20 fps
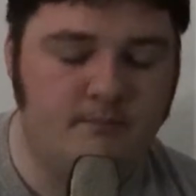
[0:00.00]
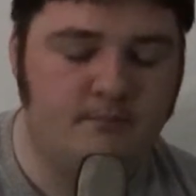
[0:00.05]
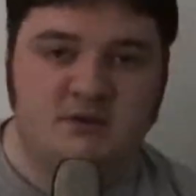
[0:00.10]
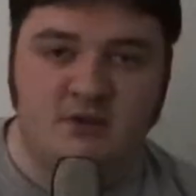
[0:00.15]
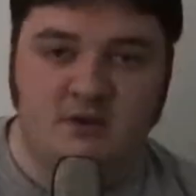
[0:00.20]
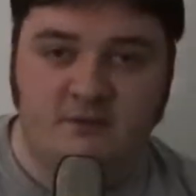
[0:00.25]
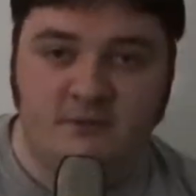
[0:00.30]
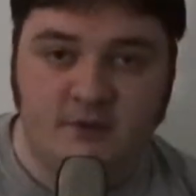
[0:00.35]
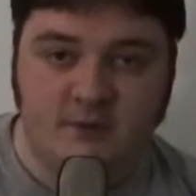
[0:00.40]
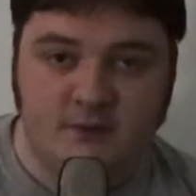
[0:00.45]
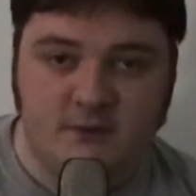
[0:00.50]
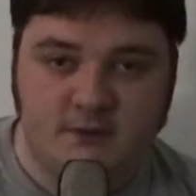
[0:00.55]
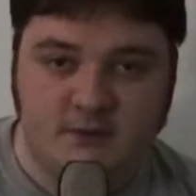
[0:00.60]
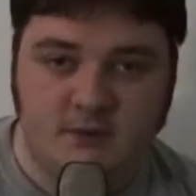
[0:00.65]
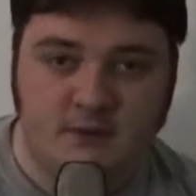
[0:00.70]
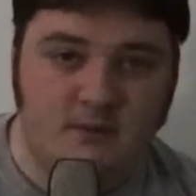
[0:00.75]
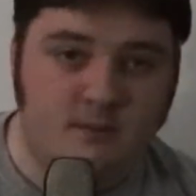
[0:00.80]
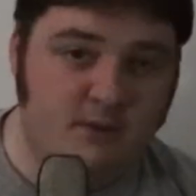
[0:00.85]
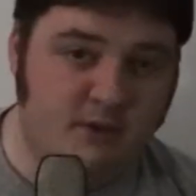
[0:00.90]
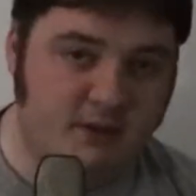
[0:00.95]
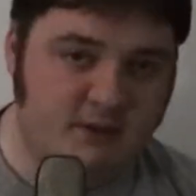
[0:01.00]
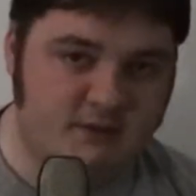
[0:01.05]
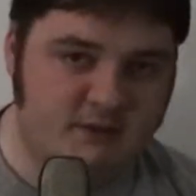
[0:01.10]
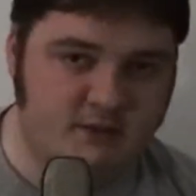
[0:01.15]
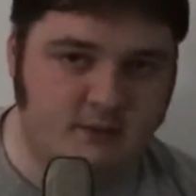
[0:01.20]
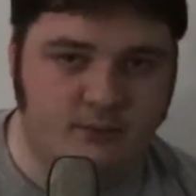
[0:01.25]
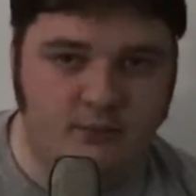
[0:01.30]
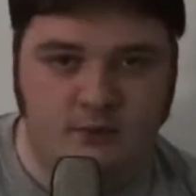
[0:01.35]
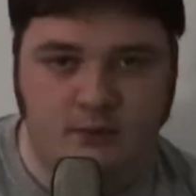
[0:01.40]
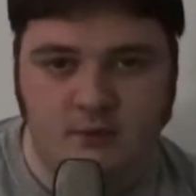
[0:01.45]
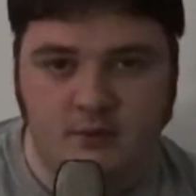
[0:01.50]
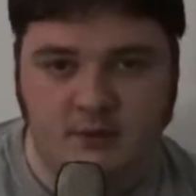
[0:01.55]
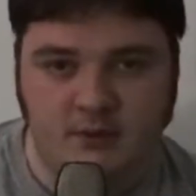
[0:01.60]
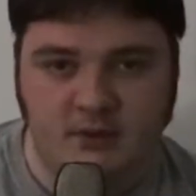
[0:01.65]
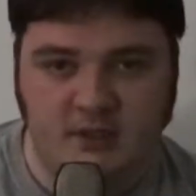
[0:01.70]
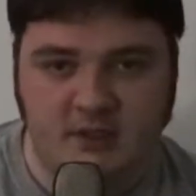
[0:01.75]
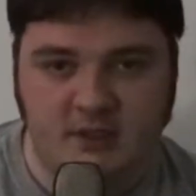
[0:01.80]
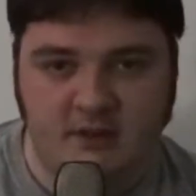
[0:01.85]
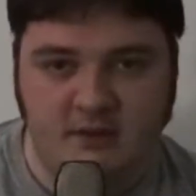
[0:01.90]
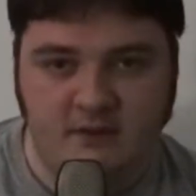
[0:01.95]
So folks, plan simple.
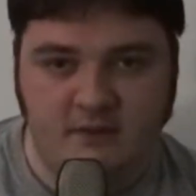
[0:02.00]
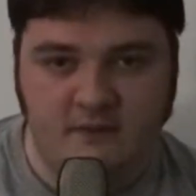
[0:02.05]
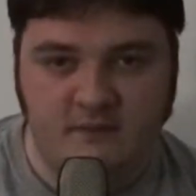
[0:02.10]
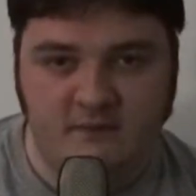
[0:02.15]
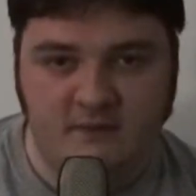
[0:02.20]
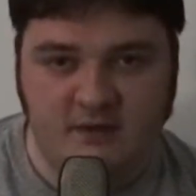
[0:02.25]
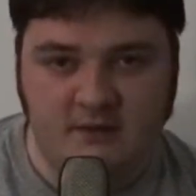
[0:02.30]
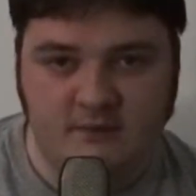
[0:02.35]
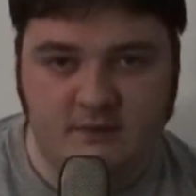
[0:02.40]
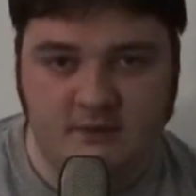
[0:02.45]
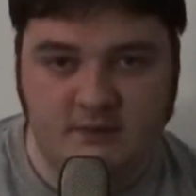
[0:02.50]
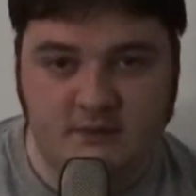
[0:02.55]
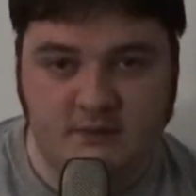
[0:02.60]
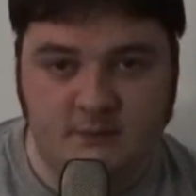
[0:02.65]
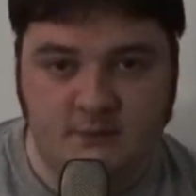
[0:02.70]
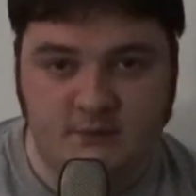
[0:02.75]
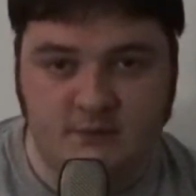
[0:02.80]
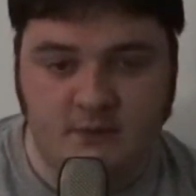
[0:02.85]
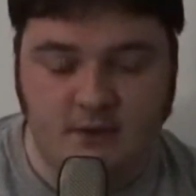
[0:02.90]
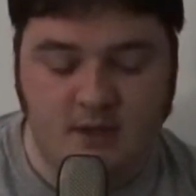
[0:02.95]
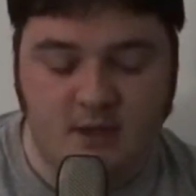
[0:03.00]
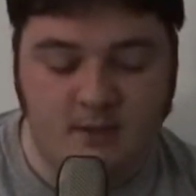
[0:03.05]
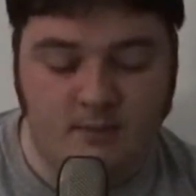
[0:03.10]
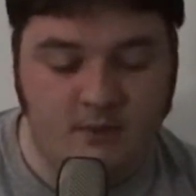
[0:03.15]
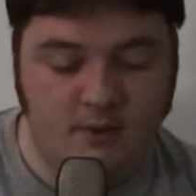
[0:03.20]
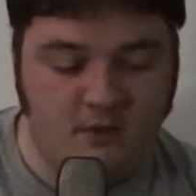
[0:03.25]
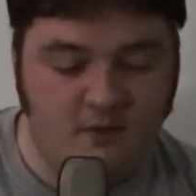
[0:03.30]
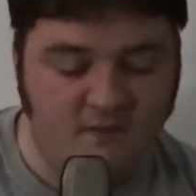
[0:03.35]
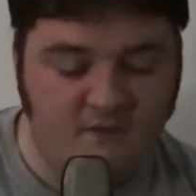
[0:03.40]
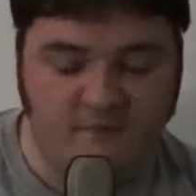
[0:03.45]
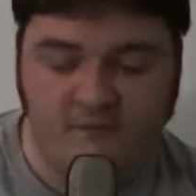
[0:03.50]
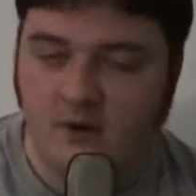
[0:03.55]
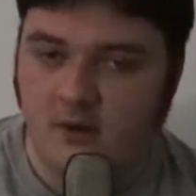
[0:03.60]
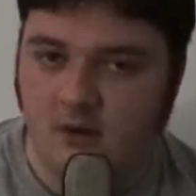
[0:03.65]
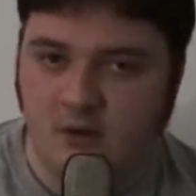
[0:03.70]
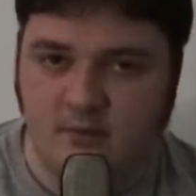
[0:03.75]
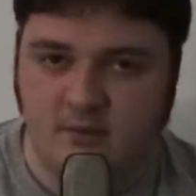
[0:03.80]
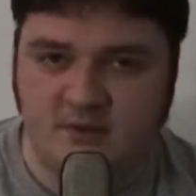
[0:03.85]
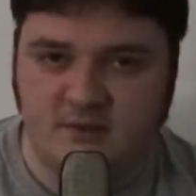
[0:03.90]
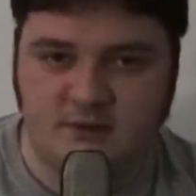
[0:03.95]
Like, favorite, subscribe,
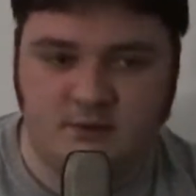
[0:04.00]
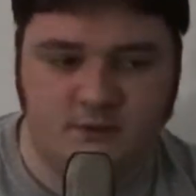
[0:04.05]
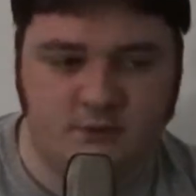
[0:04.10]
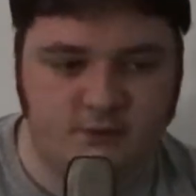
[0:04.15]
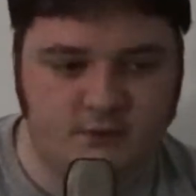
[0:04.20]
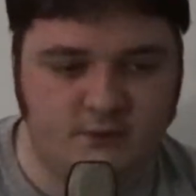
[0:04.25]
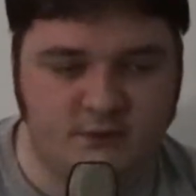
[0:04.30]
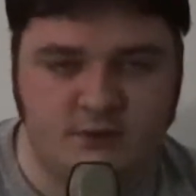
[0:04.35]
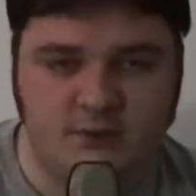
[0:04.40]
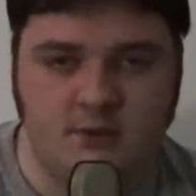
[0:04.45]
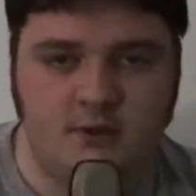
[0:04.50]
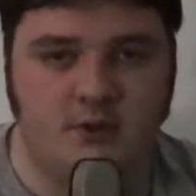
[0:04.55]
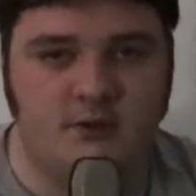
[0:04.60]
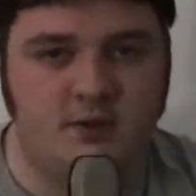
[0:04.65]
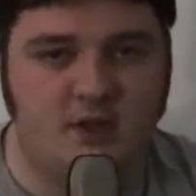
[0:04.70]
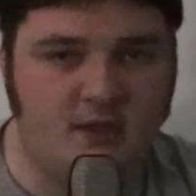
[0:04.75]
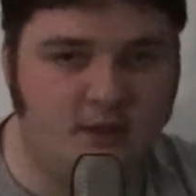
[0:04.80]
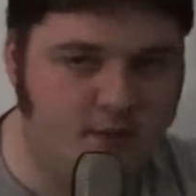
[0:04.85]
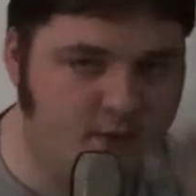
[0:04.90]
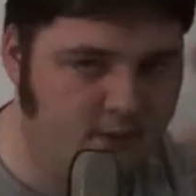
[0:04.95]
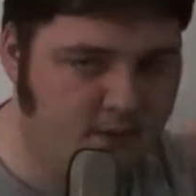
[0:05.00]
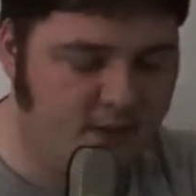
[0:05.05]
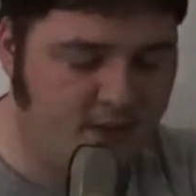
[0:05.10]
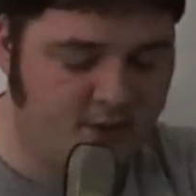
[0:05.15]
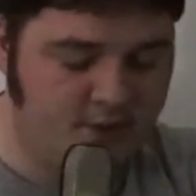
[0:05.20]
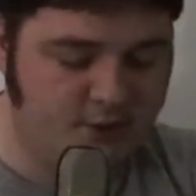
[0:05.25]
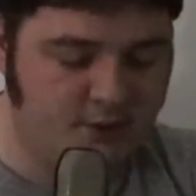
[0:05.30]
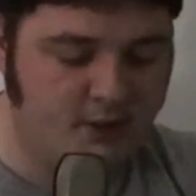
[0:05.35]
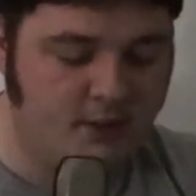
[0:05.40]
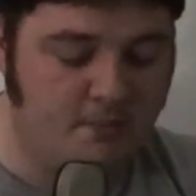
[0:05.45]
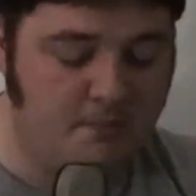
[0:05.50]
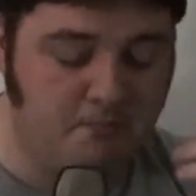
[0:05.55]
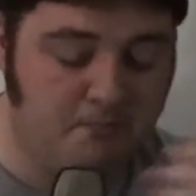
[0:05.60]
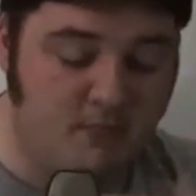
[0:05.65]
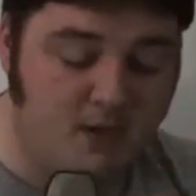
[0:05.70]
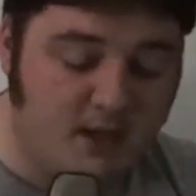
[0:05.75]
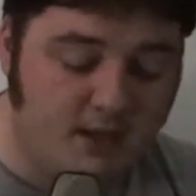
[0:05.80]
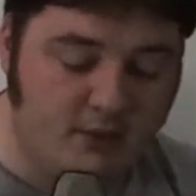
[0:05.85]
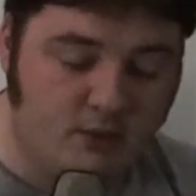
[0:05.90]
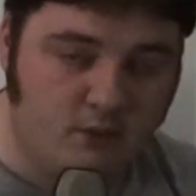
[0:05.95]
follow my socials. You know how to do that shit.
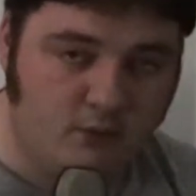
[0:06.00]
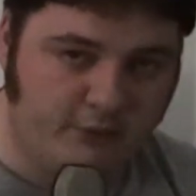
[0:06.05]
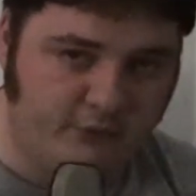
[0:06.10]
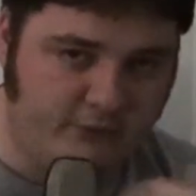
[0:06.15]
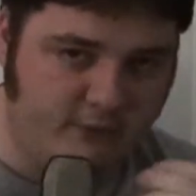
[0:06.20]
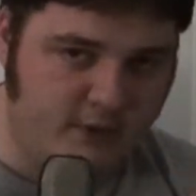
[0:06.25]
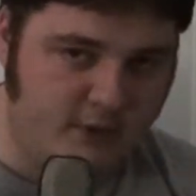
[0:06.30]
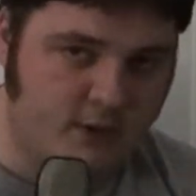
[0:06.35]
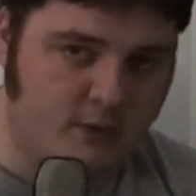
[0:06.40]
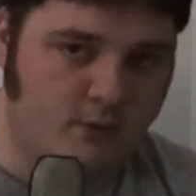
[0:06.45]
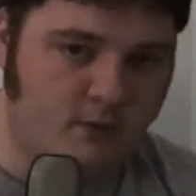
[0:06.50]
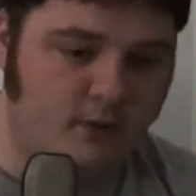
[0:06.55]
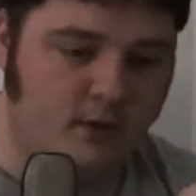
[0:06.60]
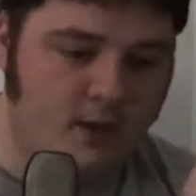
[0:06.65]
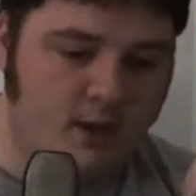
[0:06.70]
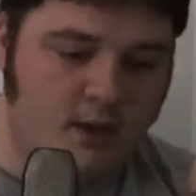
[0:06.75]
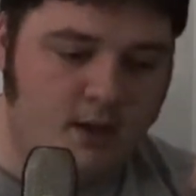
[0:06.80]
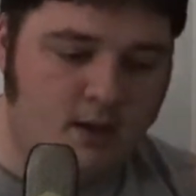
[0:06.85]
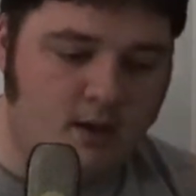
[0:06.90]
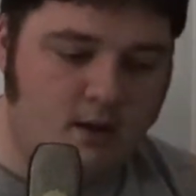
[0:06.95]
My goal to you,